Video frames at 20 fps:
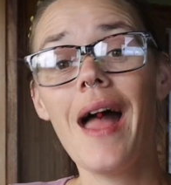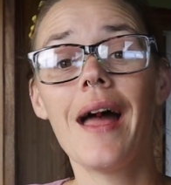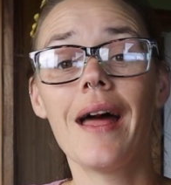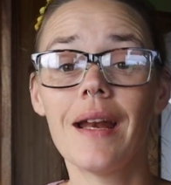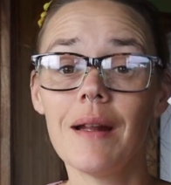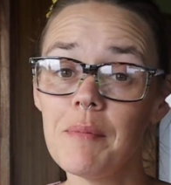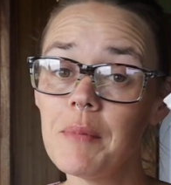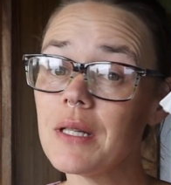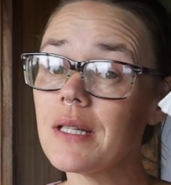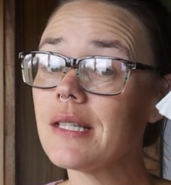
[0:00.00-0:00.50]

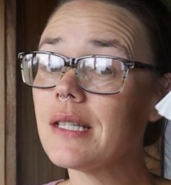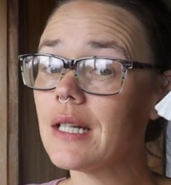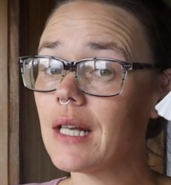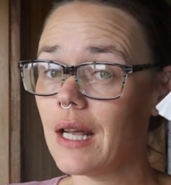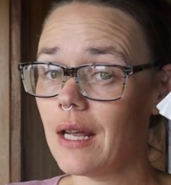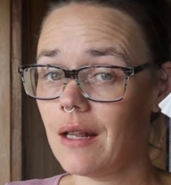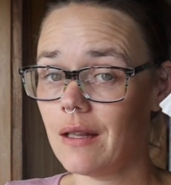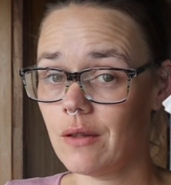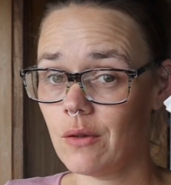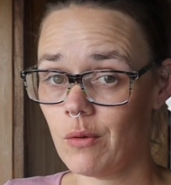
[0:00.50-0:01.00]
and I'm gonna
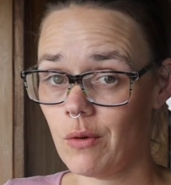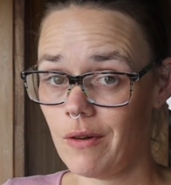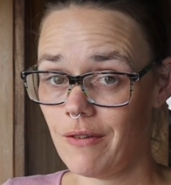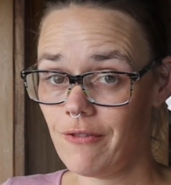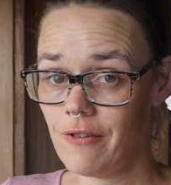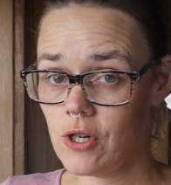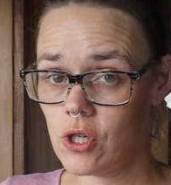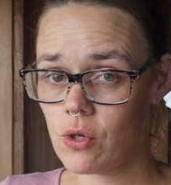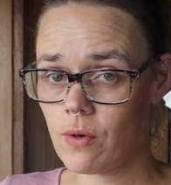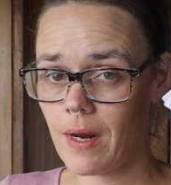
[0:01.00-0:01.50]
stick it in the
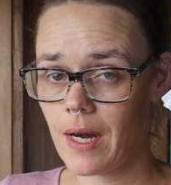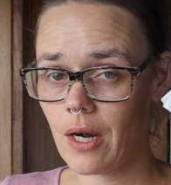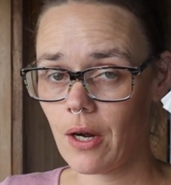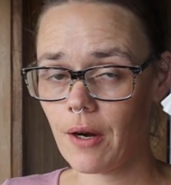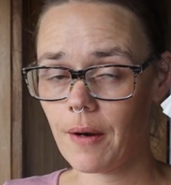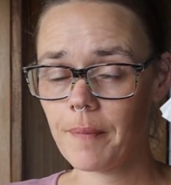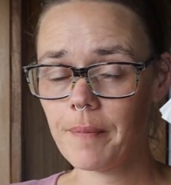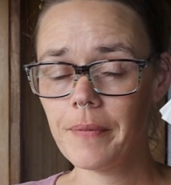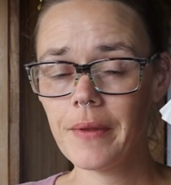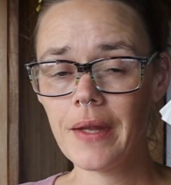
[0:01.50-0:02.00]
refrigerator.